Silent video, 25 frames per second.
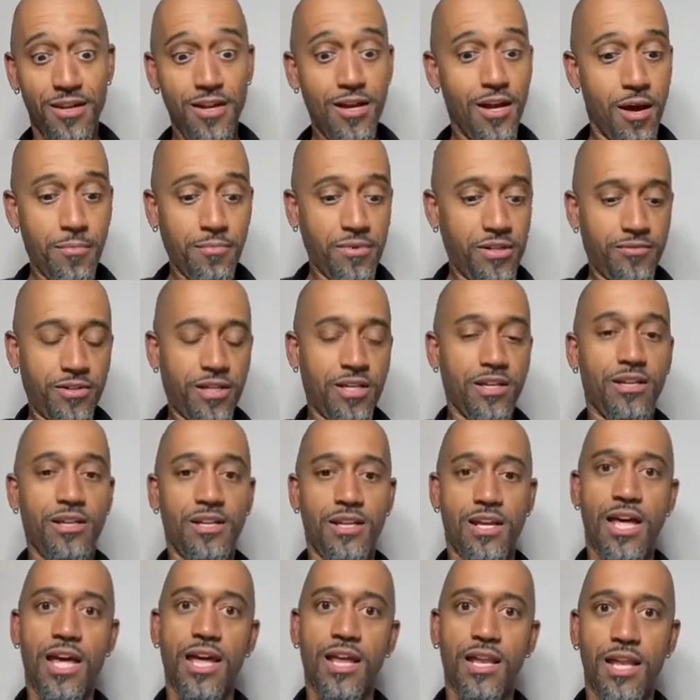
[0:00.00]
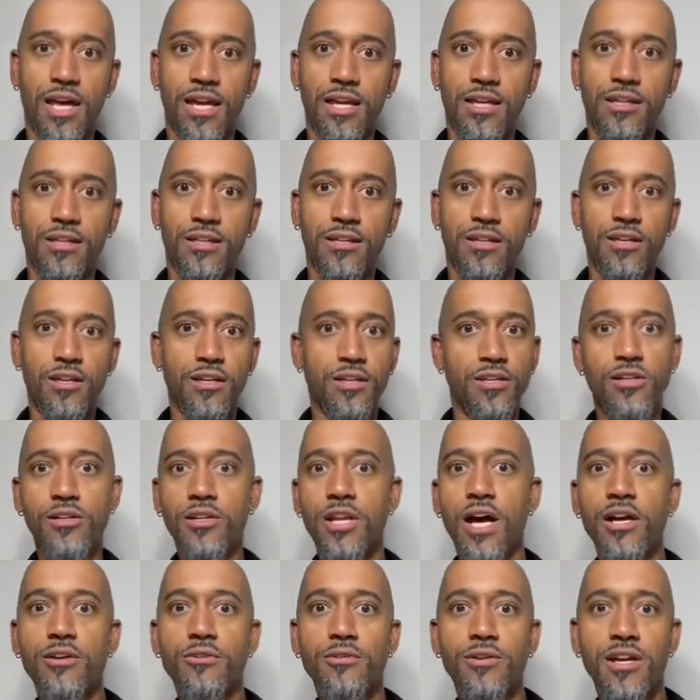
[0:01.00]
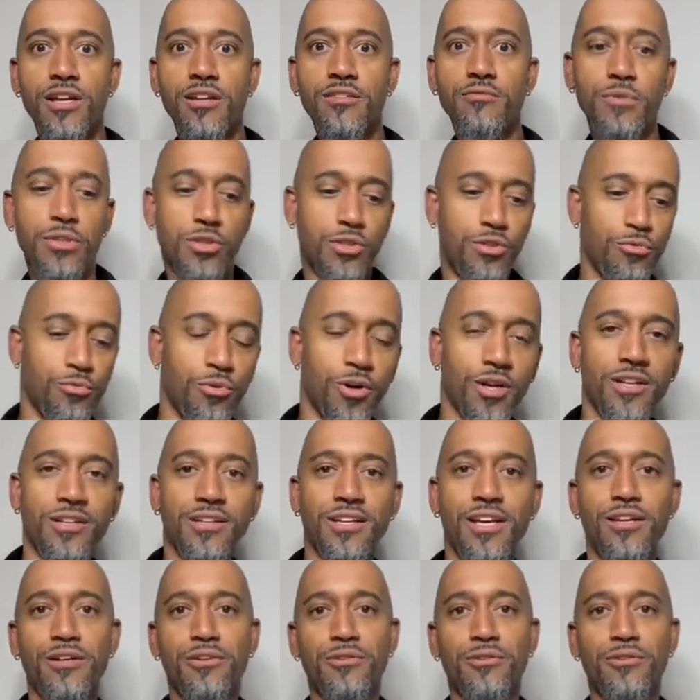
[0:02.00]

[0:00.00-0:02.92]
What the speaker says: I'm even getting to that. Like, you're not creative, but you want to date a